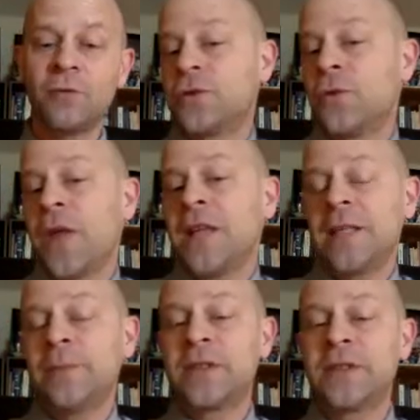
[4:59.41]
So that
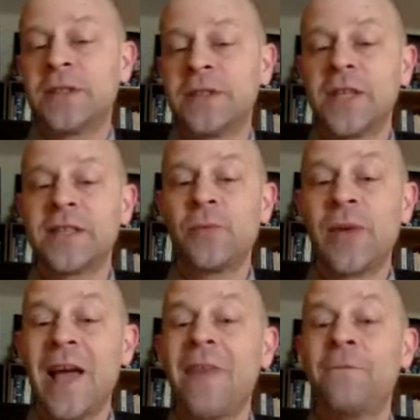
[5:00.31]
seems to suggest that we have